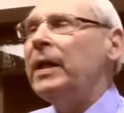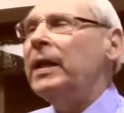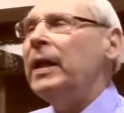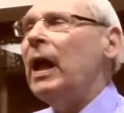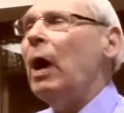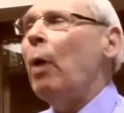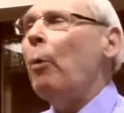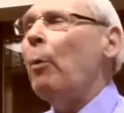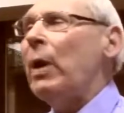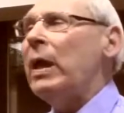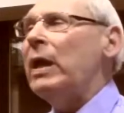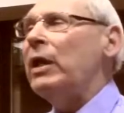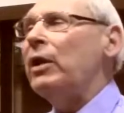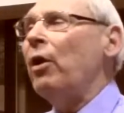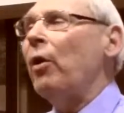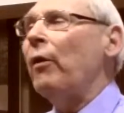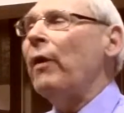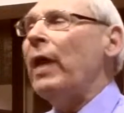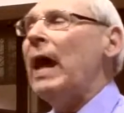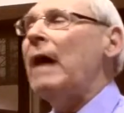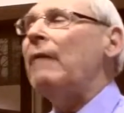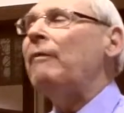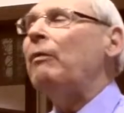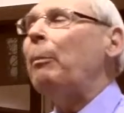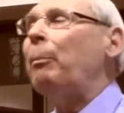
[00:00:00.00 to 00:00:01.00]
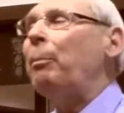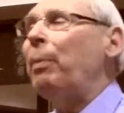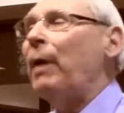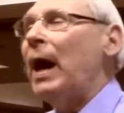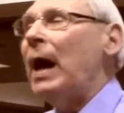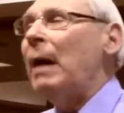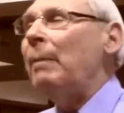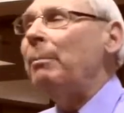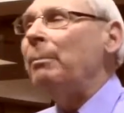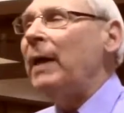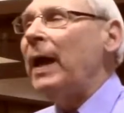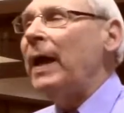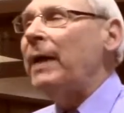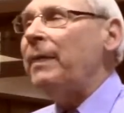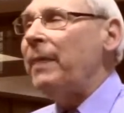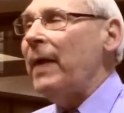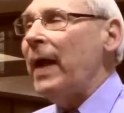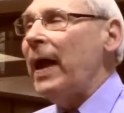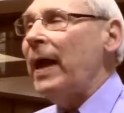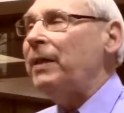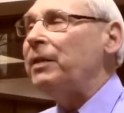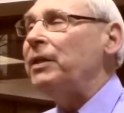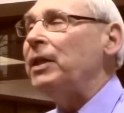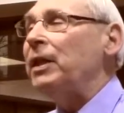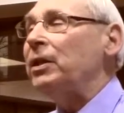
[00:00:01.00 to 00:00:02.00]
Now, we don't have a problem like
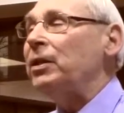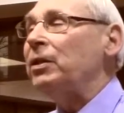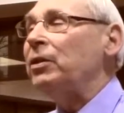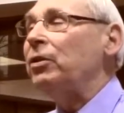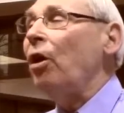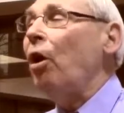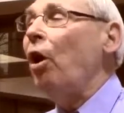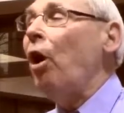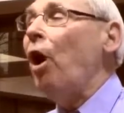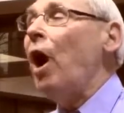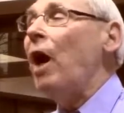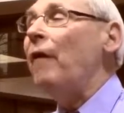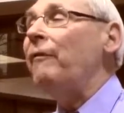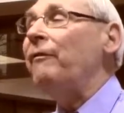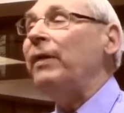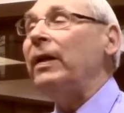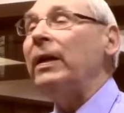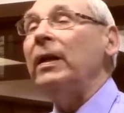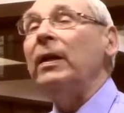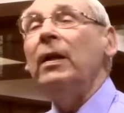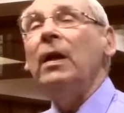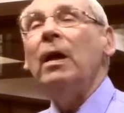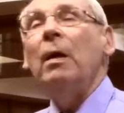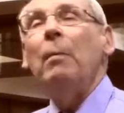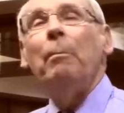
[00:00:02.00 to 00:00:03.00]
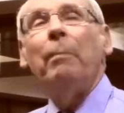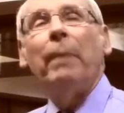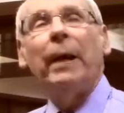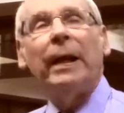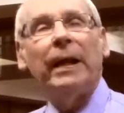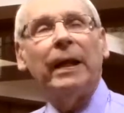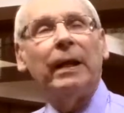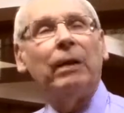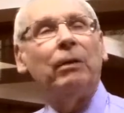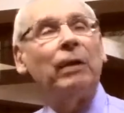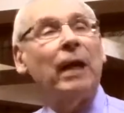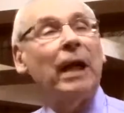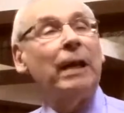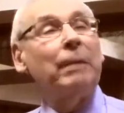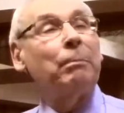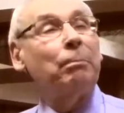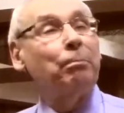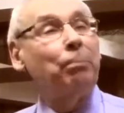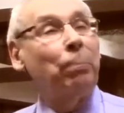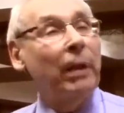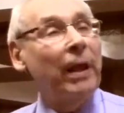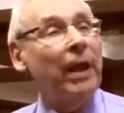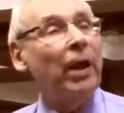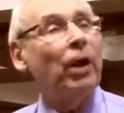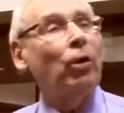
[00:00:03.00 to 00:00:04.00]
that this often, but in
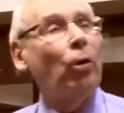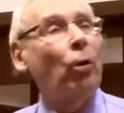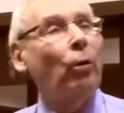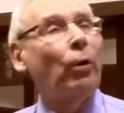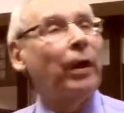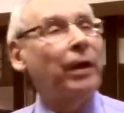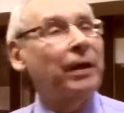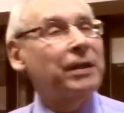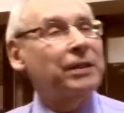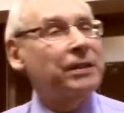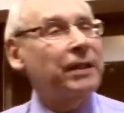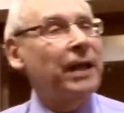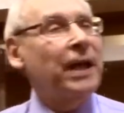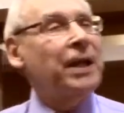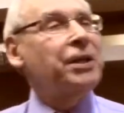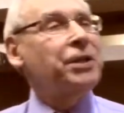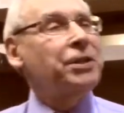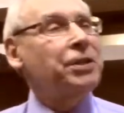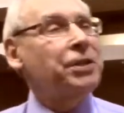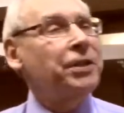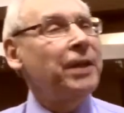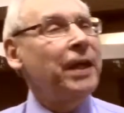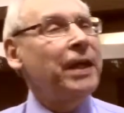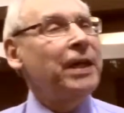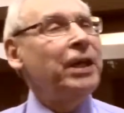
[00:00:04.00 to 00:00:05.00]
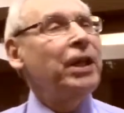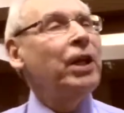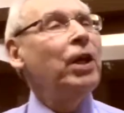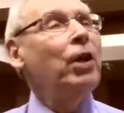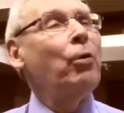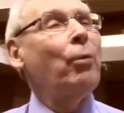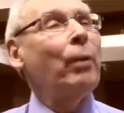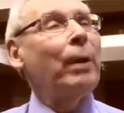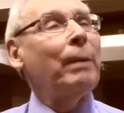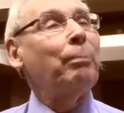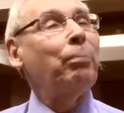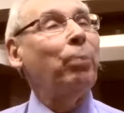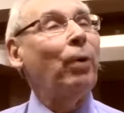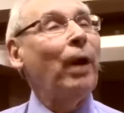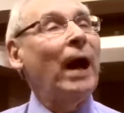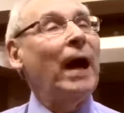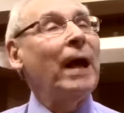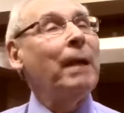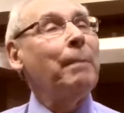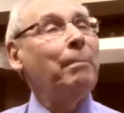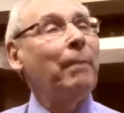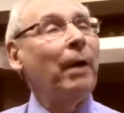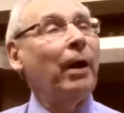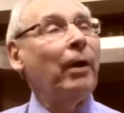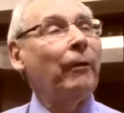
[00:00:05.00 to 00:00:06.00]
political organizations they do. In
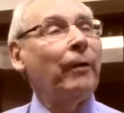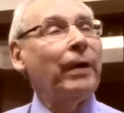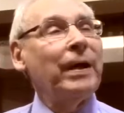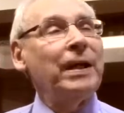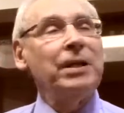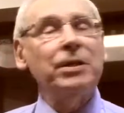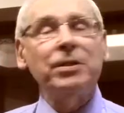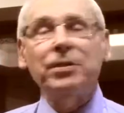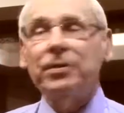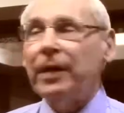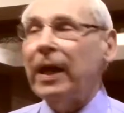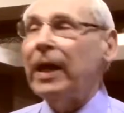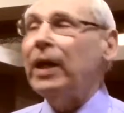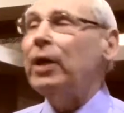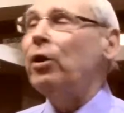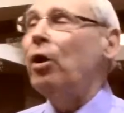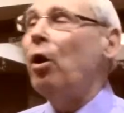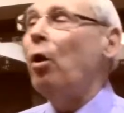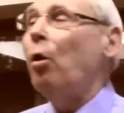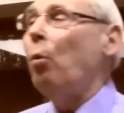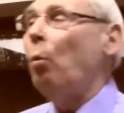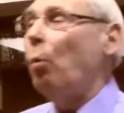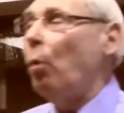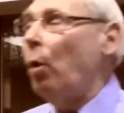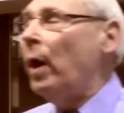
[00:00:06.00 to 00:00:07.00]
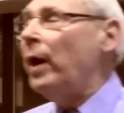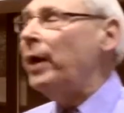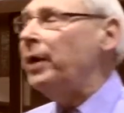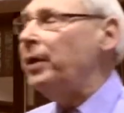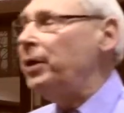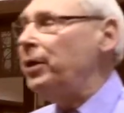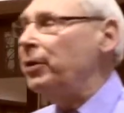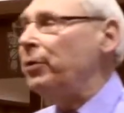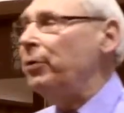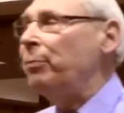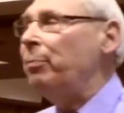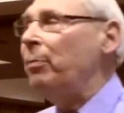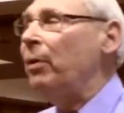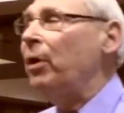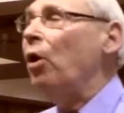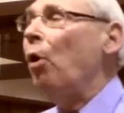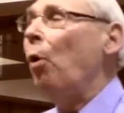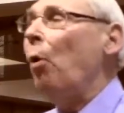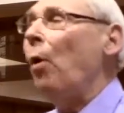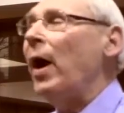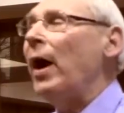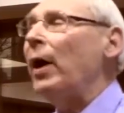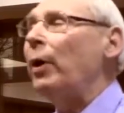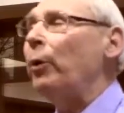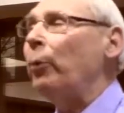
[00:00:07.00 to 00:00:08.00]
primaries, they don't want to
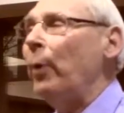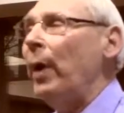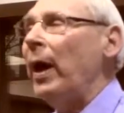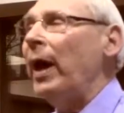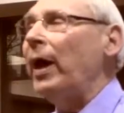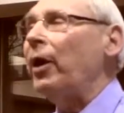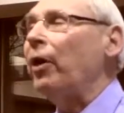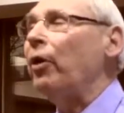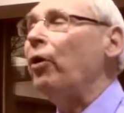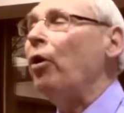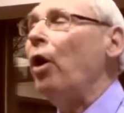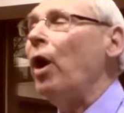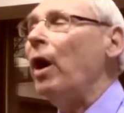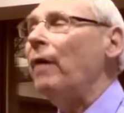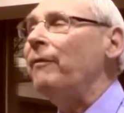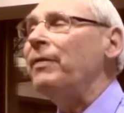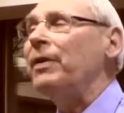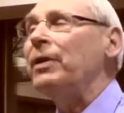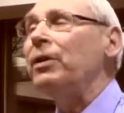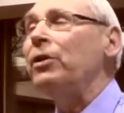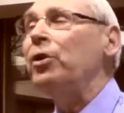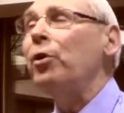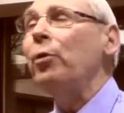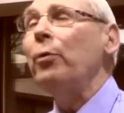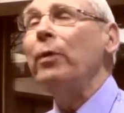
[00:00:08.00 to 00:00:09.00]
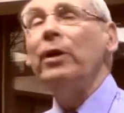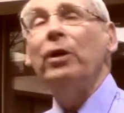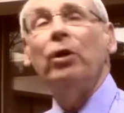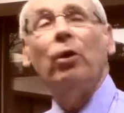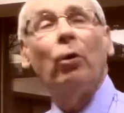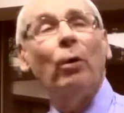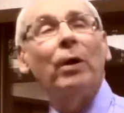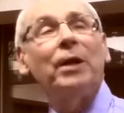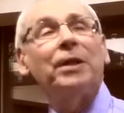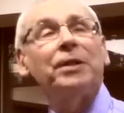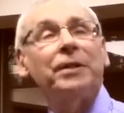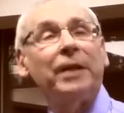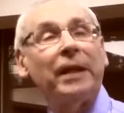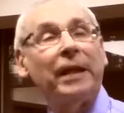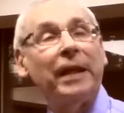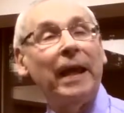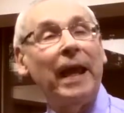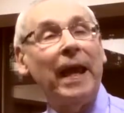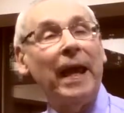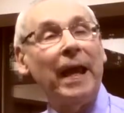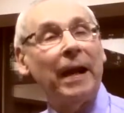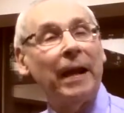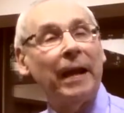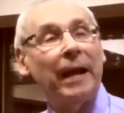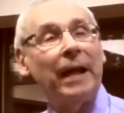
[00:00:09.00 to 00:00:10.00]
go on record often to endorse a
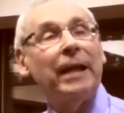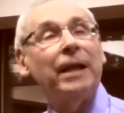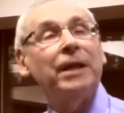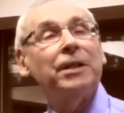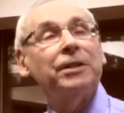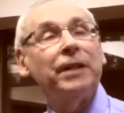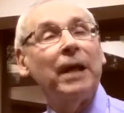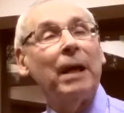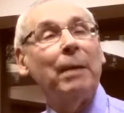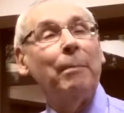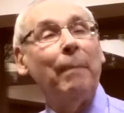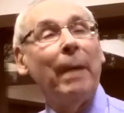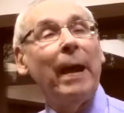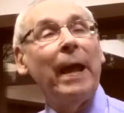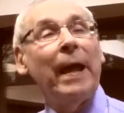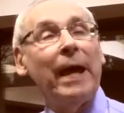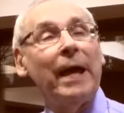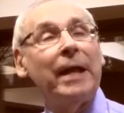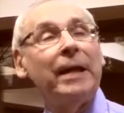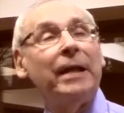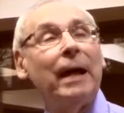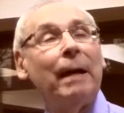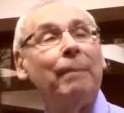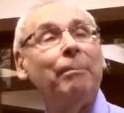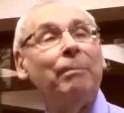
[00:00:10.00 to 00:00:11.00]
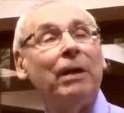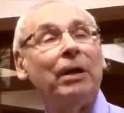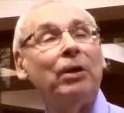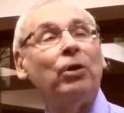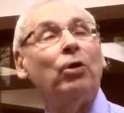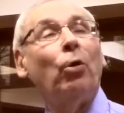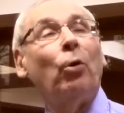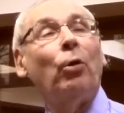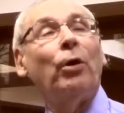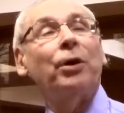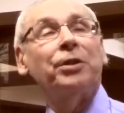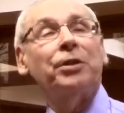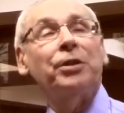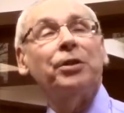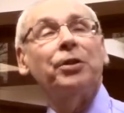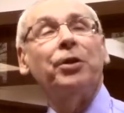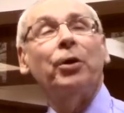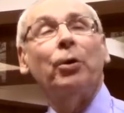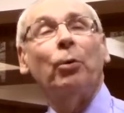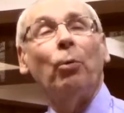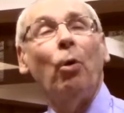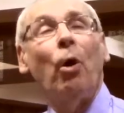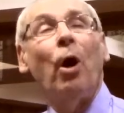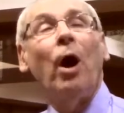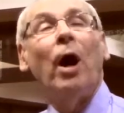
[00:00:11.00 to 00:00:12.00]
candidate because they may end up endorsing the
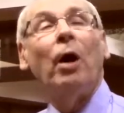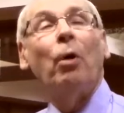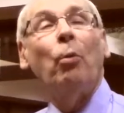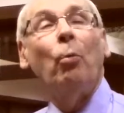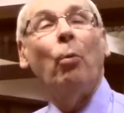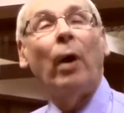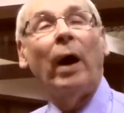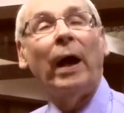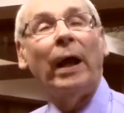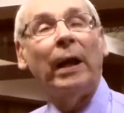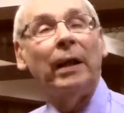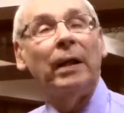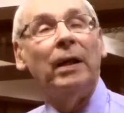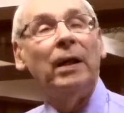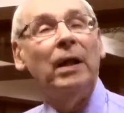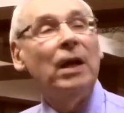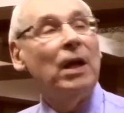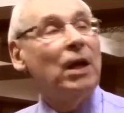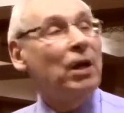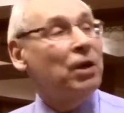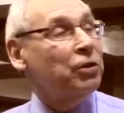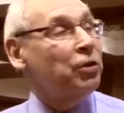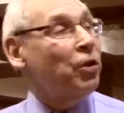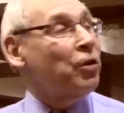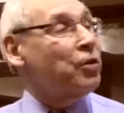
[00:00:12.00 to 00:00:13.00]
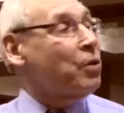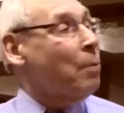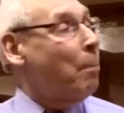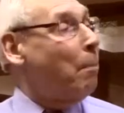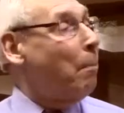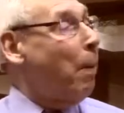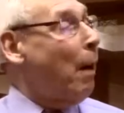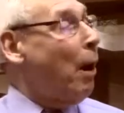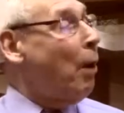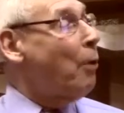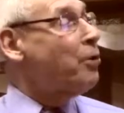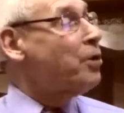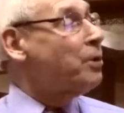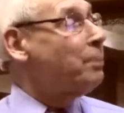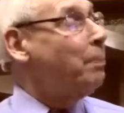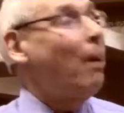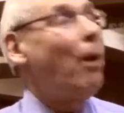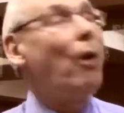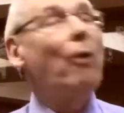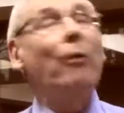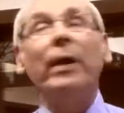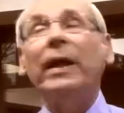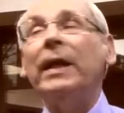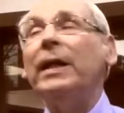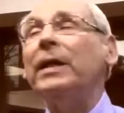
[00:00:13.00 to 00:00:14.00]
wrong one. So you
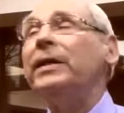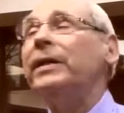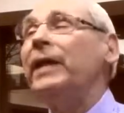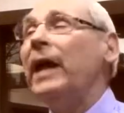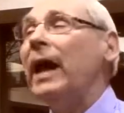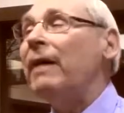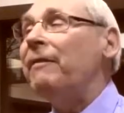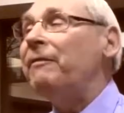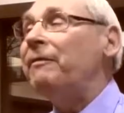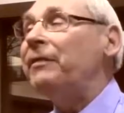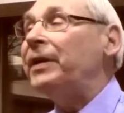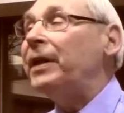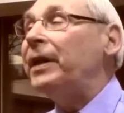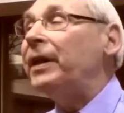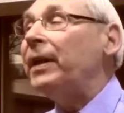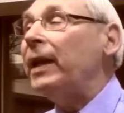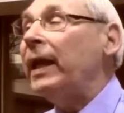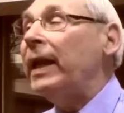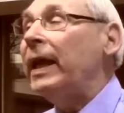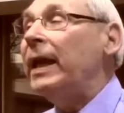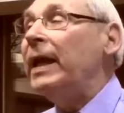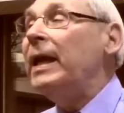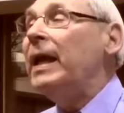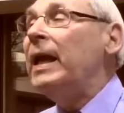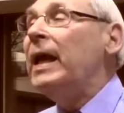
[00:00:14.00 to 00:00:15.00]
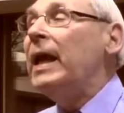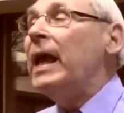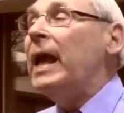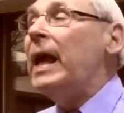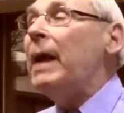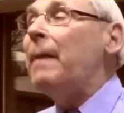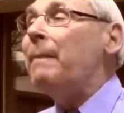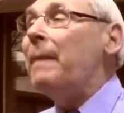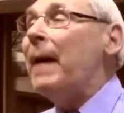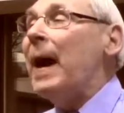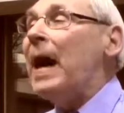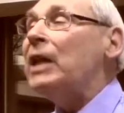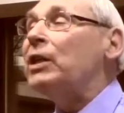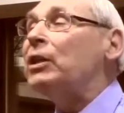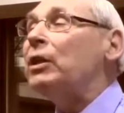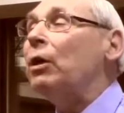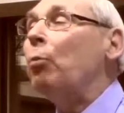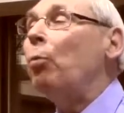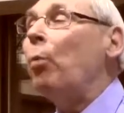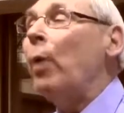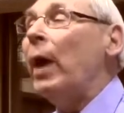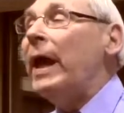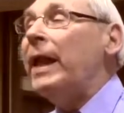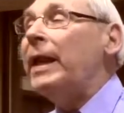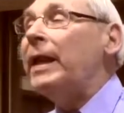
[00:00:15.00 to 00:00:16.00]
postpone indefinitely, and that's a
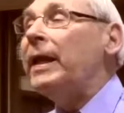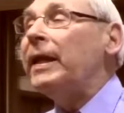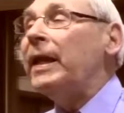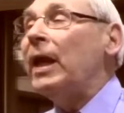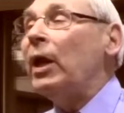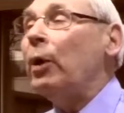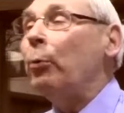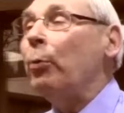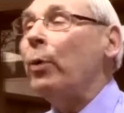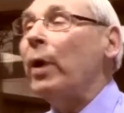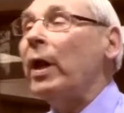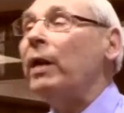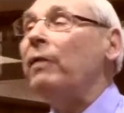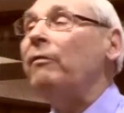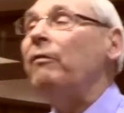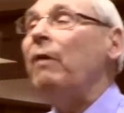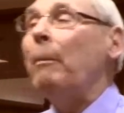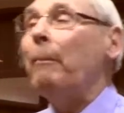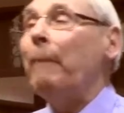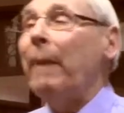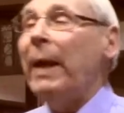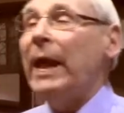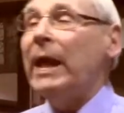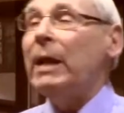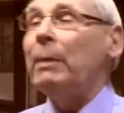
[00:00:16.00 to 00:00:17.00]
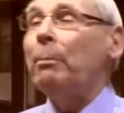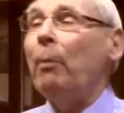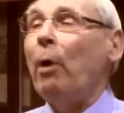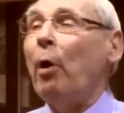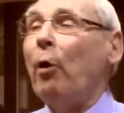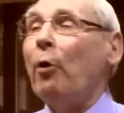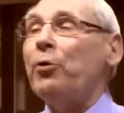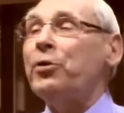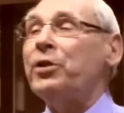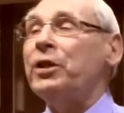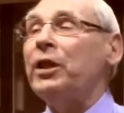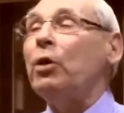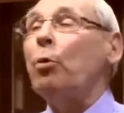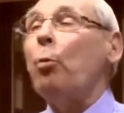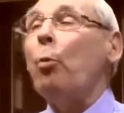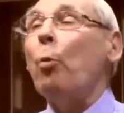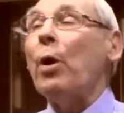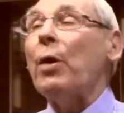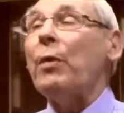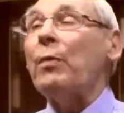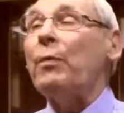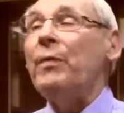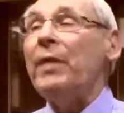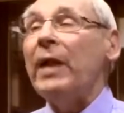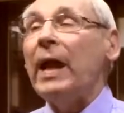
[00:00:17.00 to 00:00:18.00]
way to get rid of a main motion
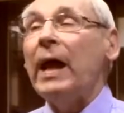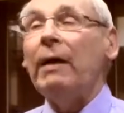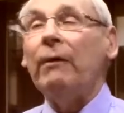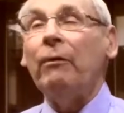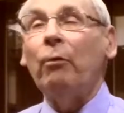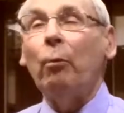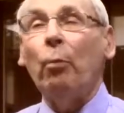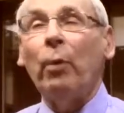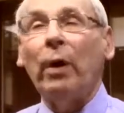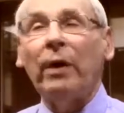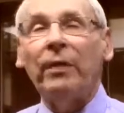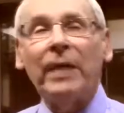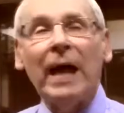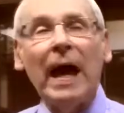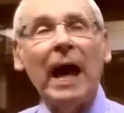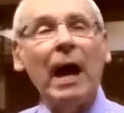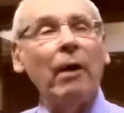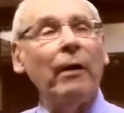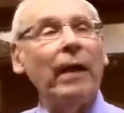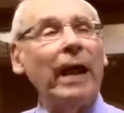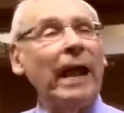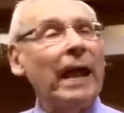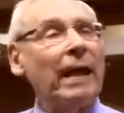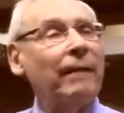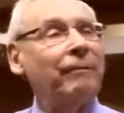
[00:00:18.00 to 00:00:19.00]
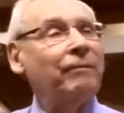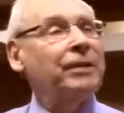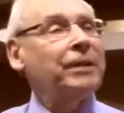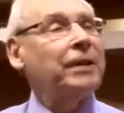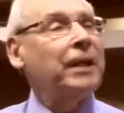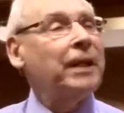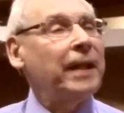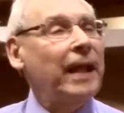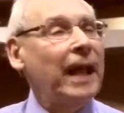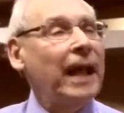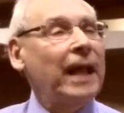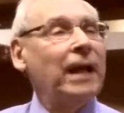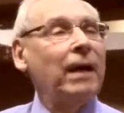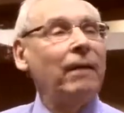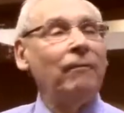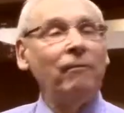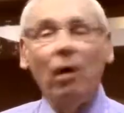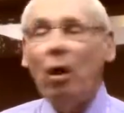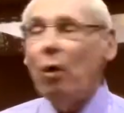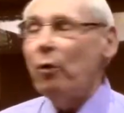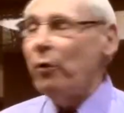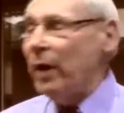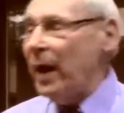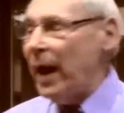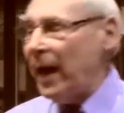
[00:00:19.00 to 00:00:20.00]
without having to take a
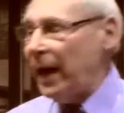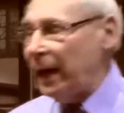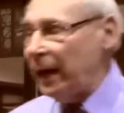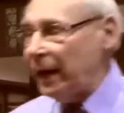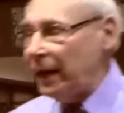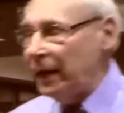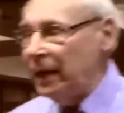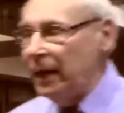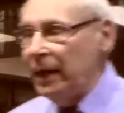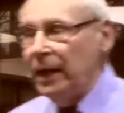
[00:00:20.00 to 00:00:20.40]
vote on it.